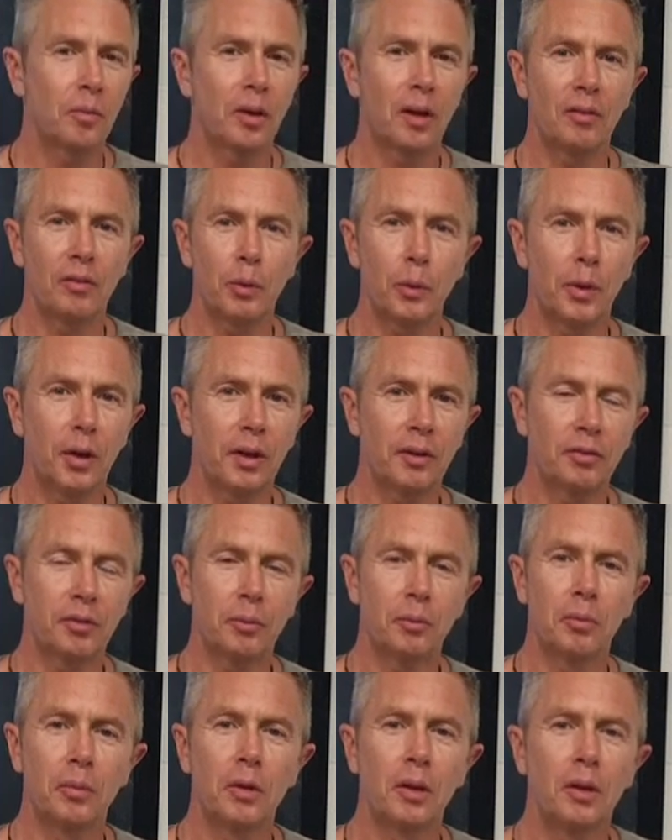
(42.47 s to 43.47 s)
everywhere
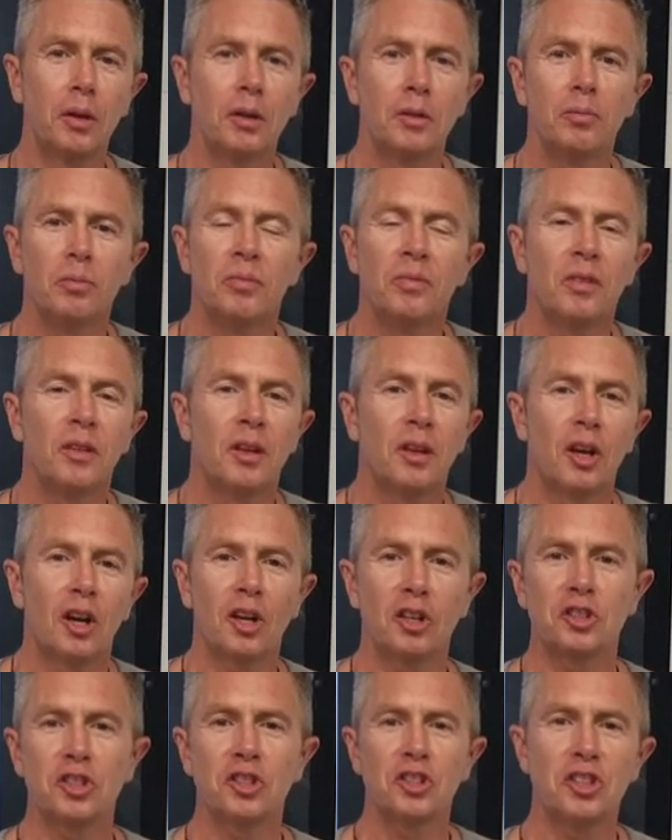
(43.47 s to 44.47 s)
from
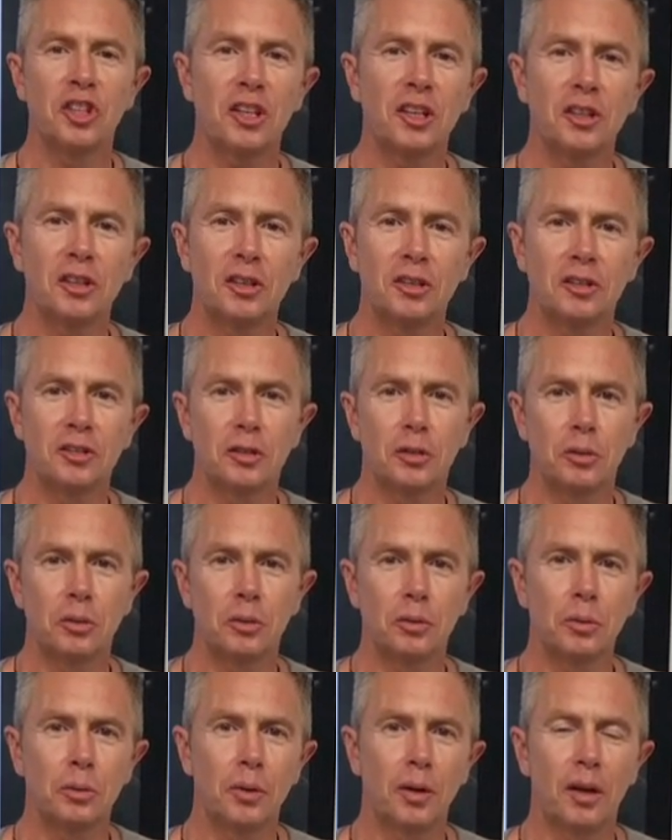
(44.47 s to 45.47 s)
Argentina
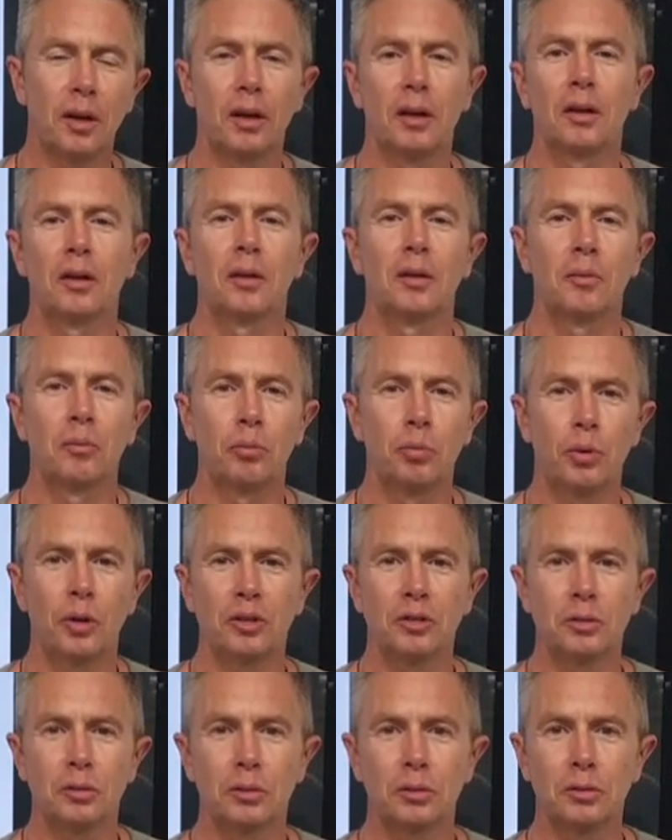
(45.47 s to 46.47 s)
to
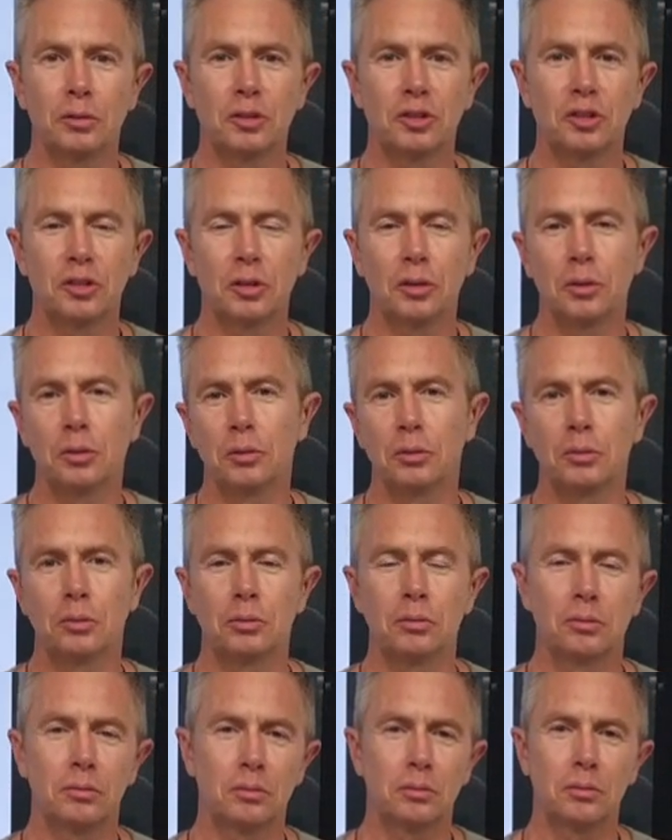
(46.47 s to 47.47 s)
Brussels to
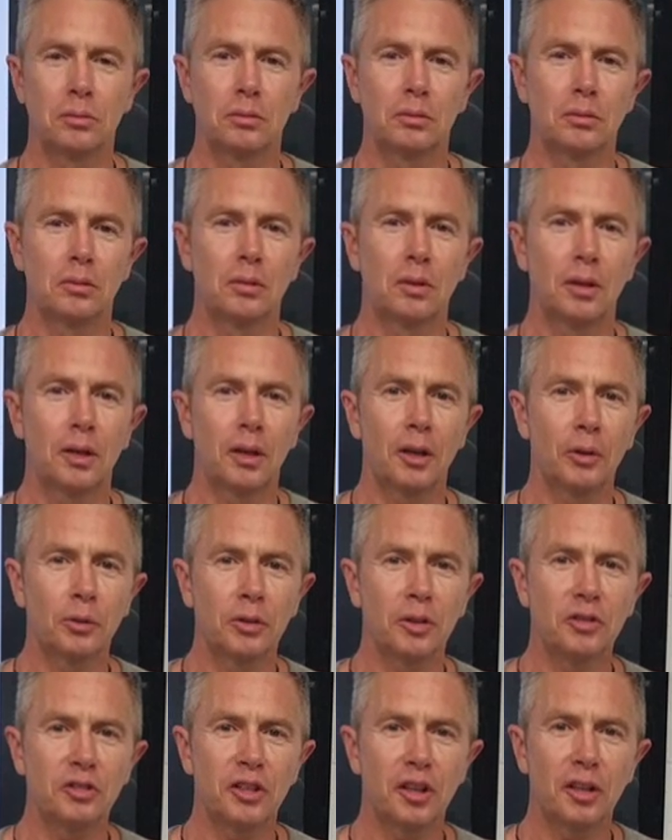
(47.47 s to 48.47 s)
little old
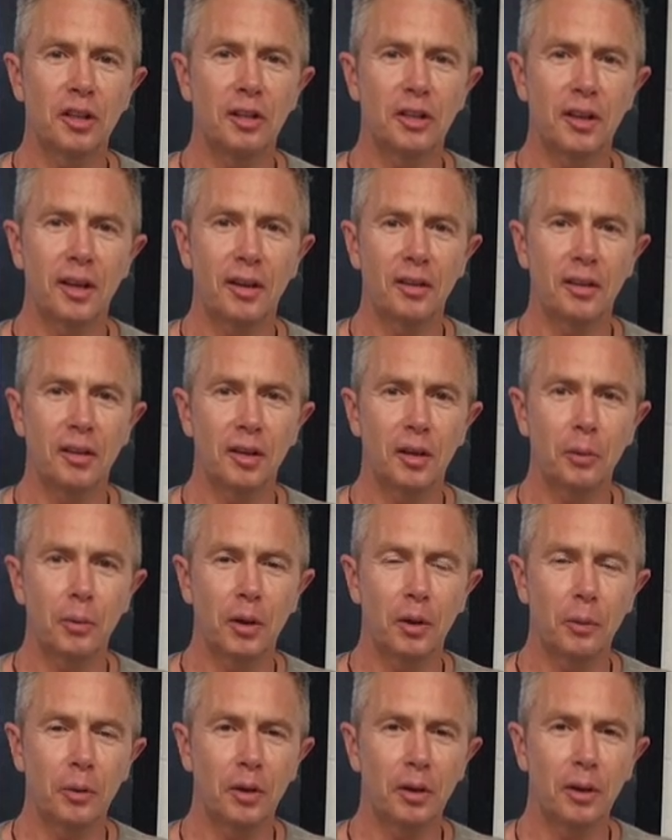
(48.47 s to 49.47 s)
New Zealand down here
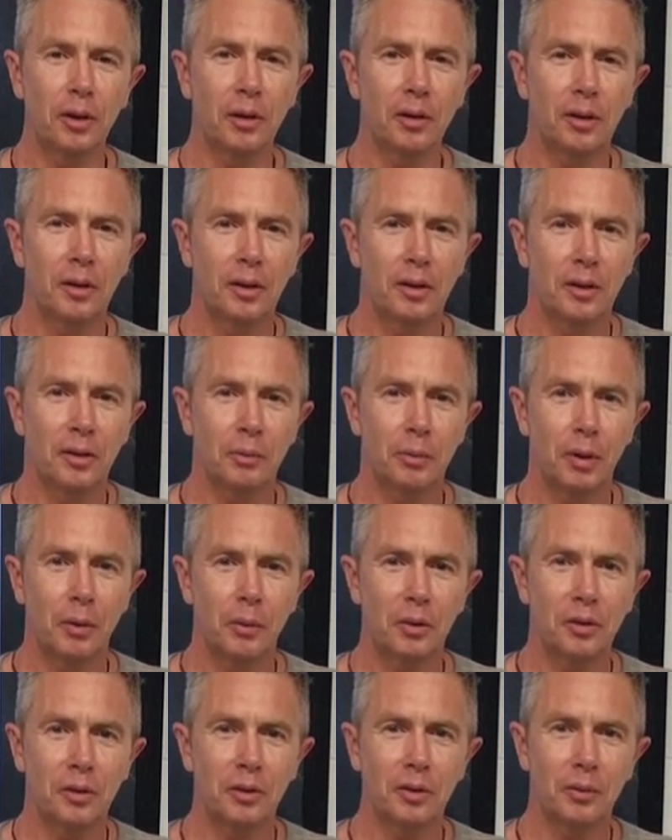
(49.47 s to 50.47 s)
where
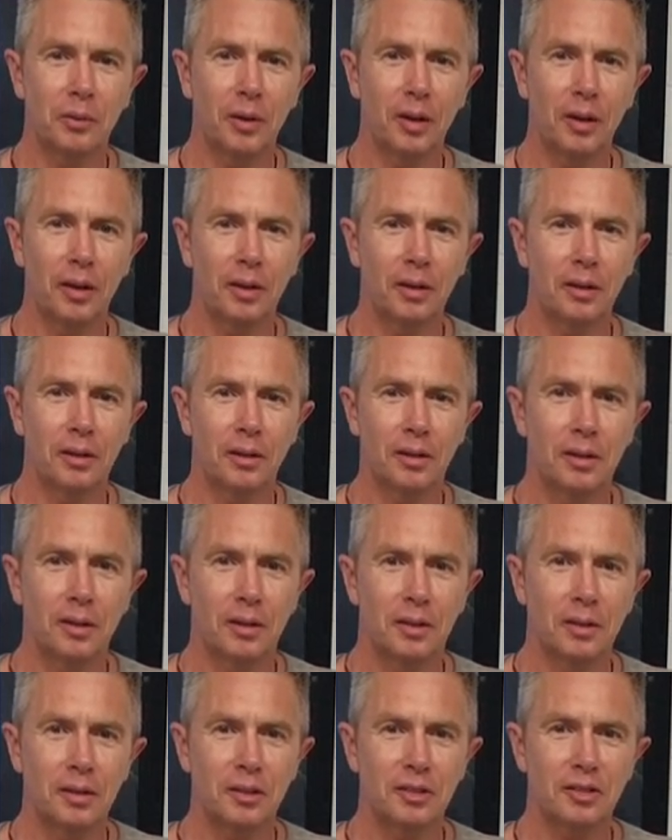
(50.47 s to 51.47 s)
we're
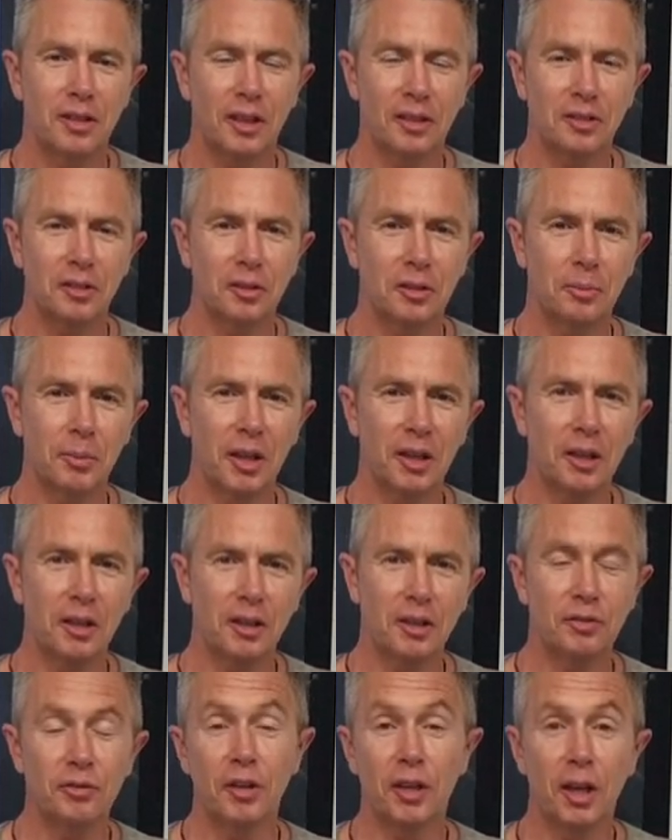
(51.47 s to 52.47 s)
sat and making
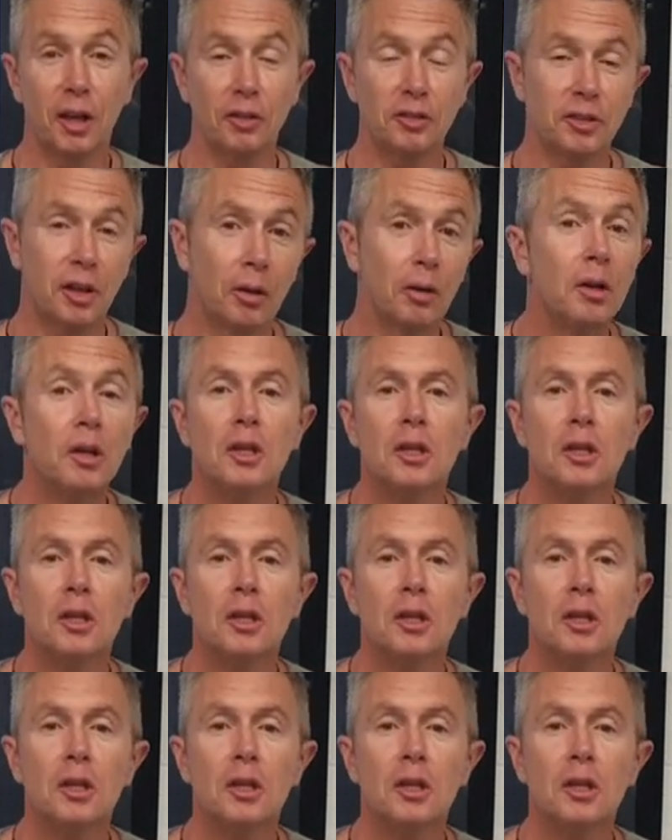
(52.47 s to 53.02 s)
this video. So